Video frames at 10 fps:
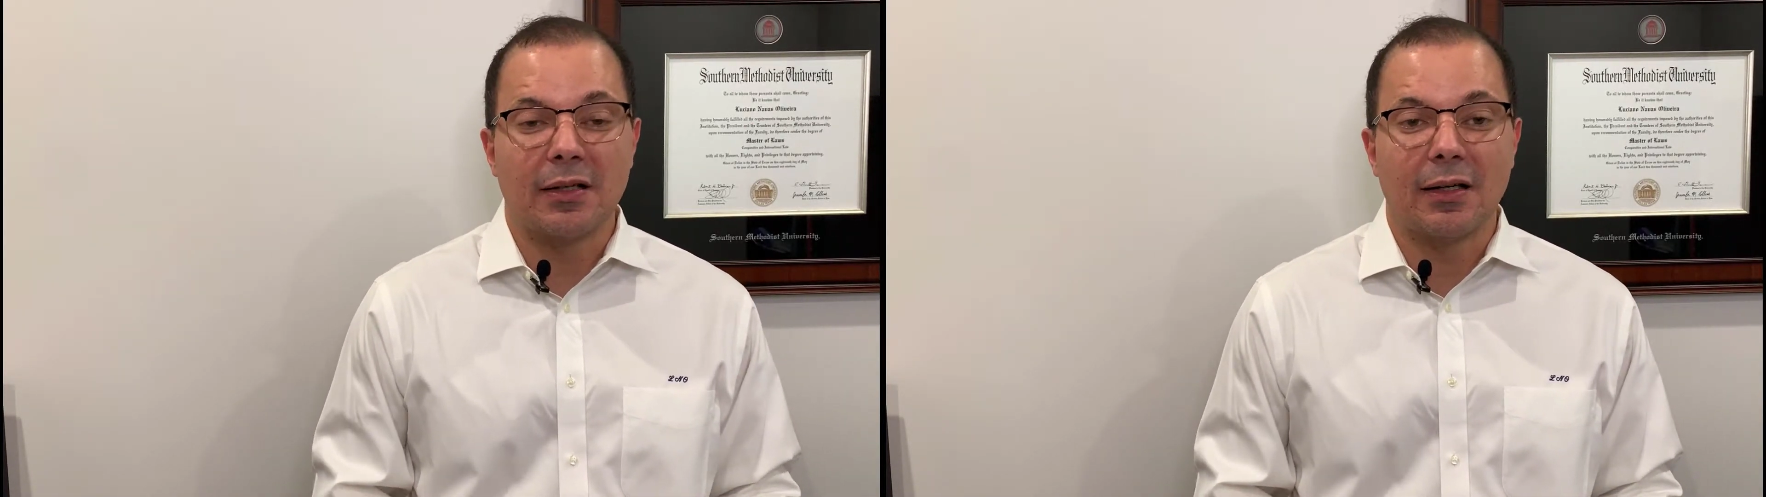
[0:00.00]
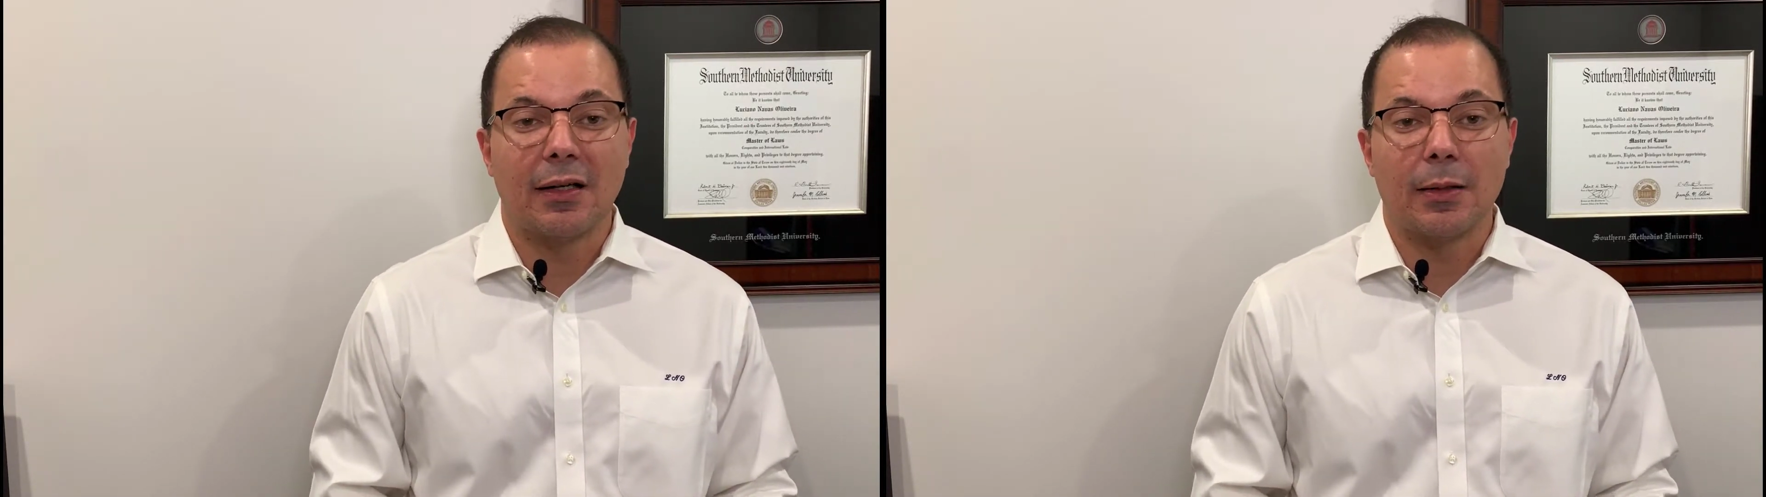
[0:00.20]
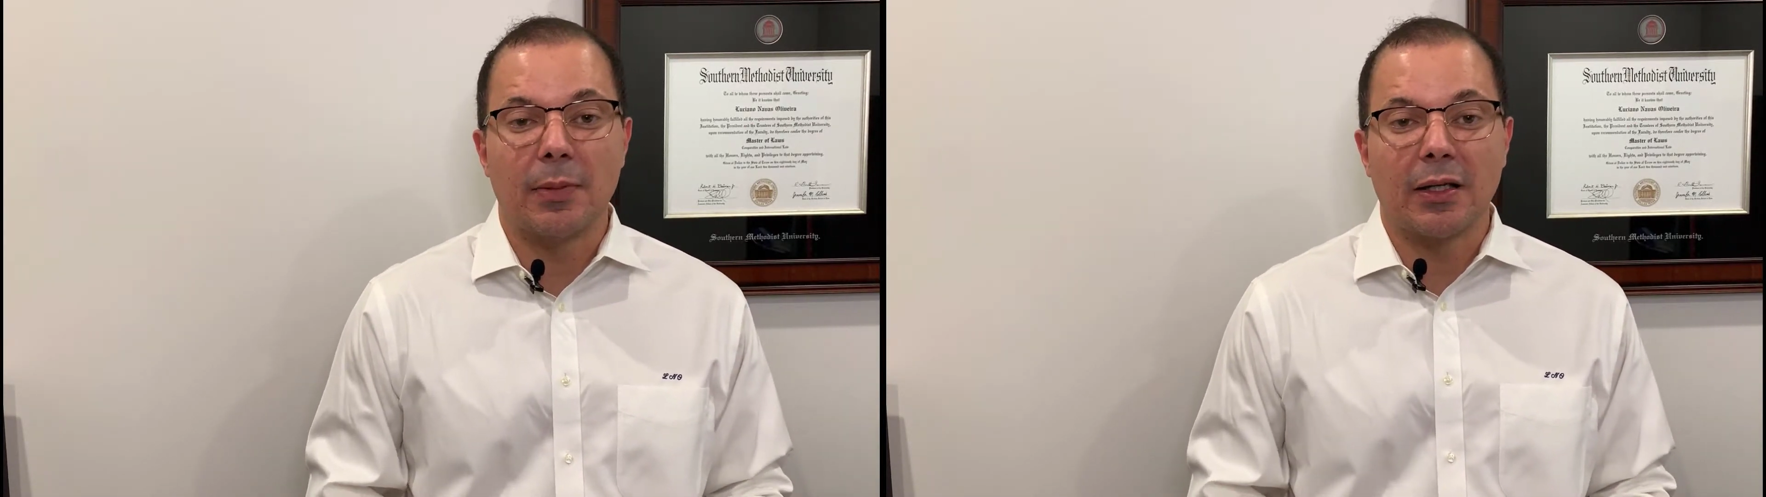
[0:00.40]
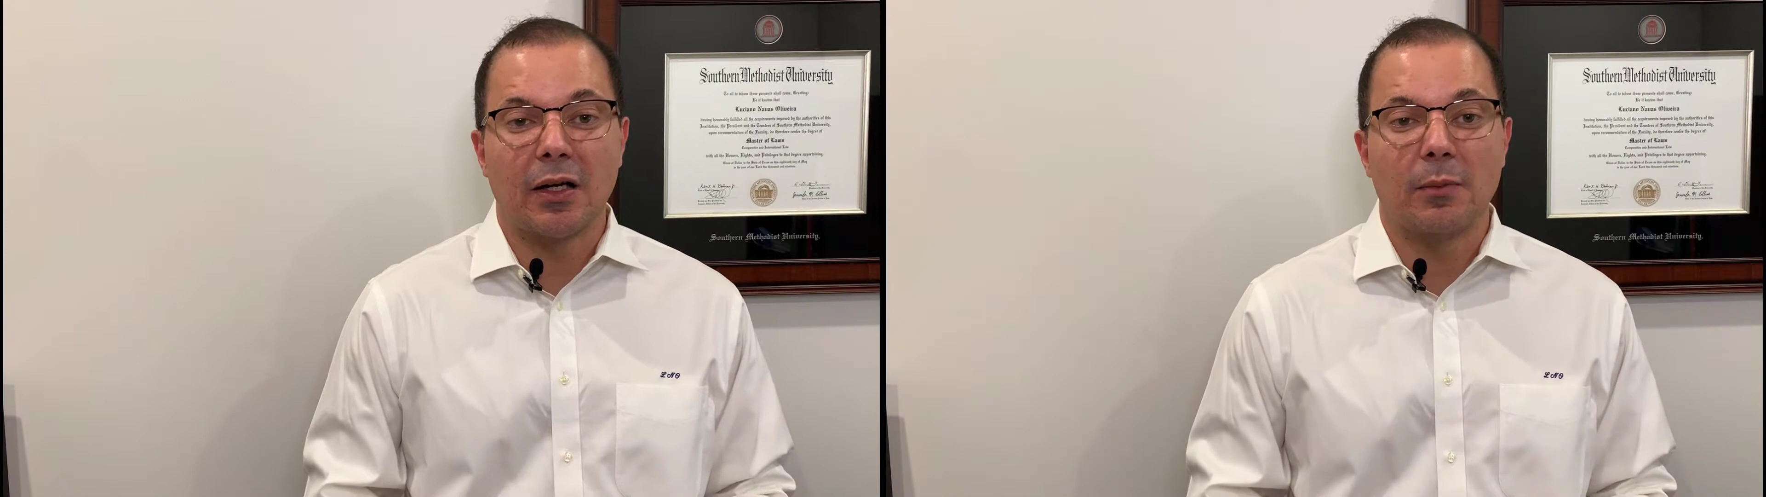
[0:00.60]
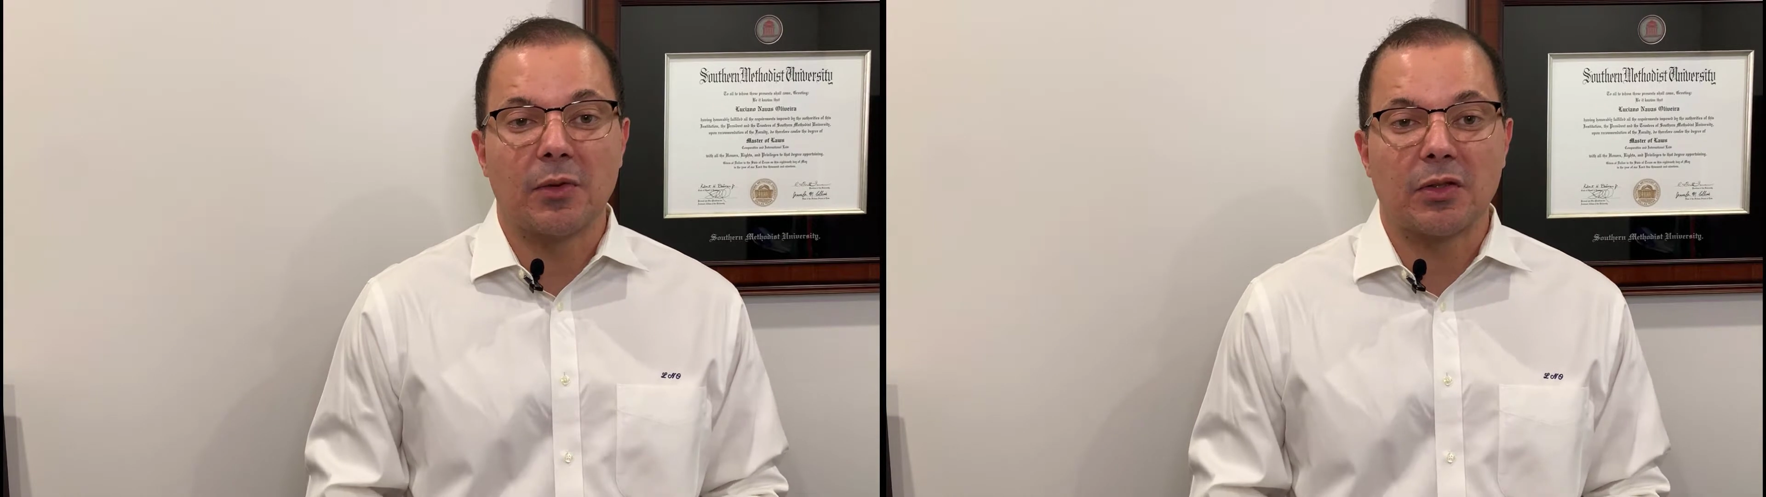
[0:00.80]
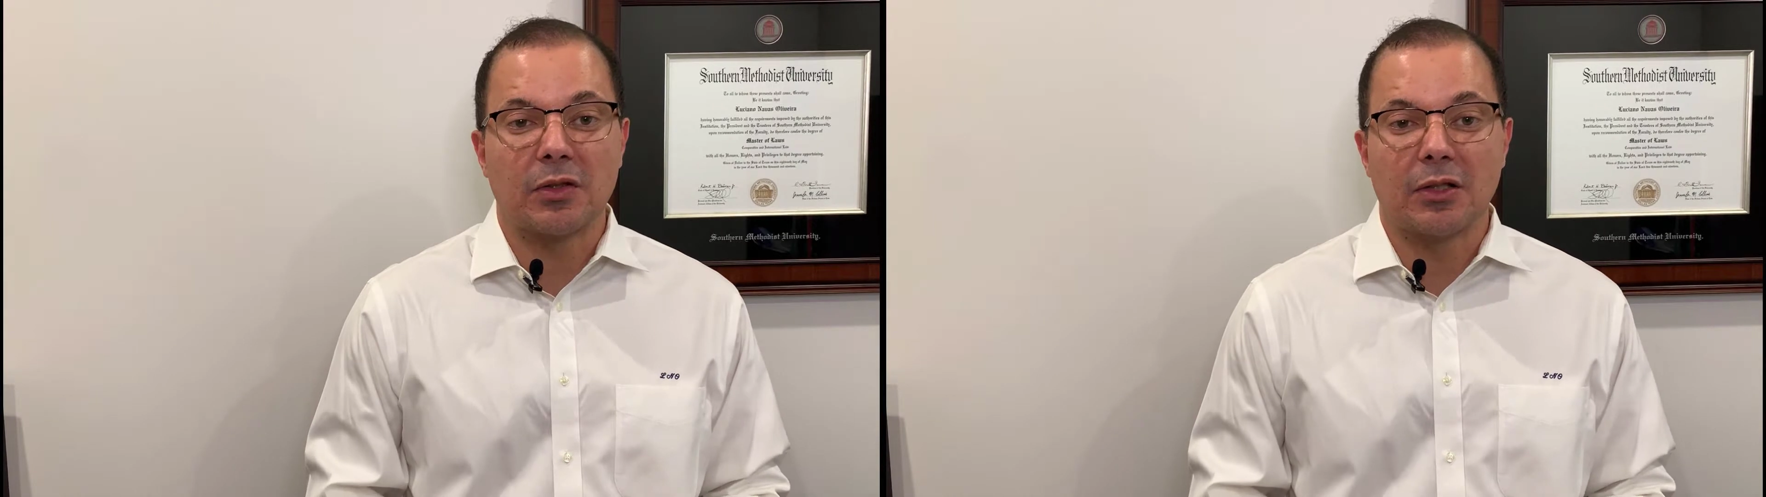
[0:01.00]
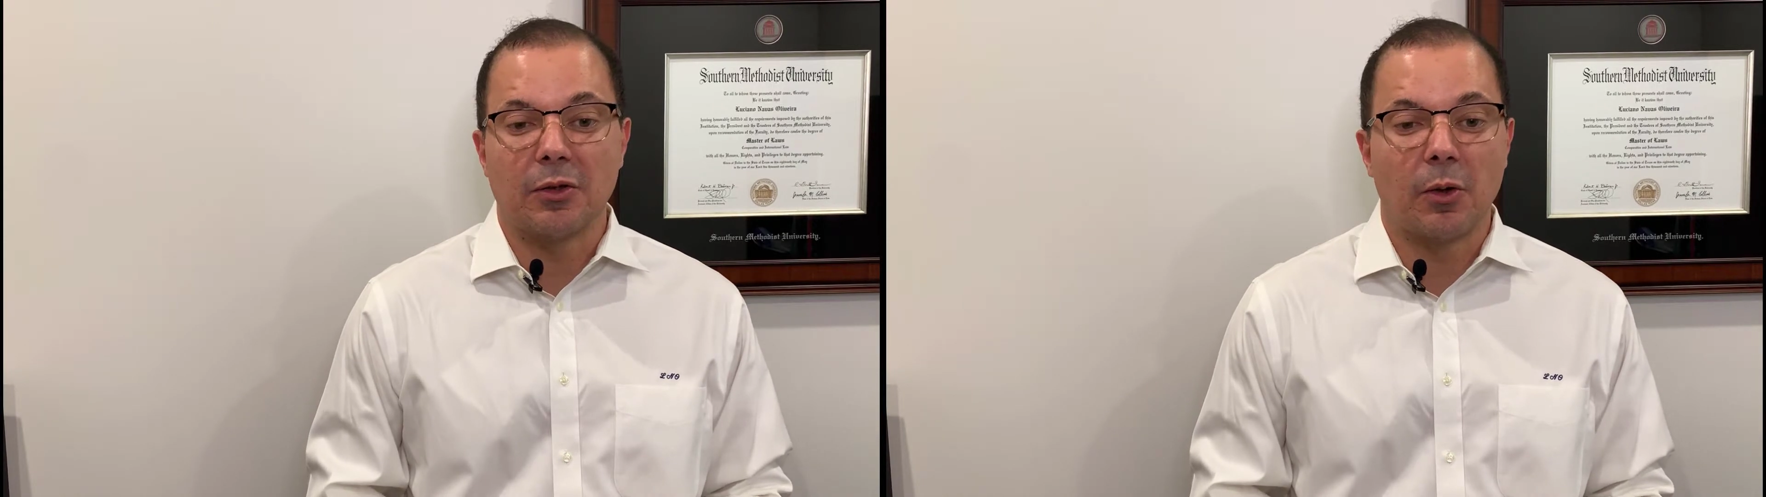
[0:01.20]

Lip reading: it becomes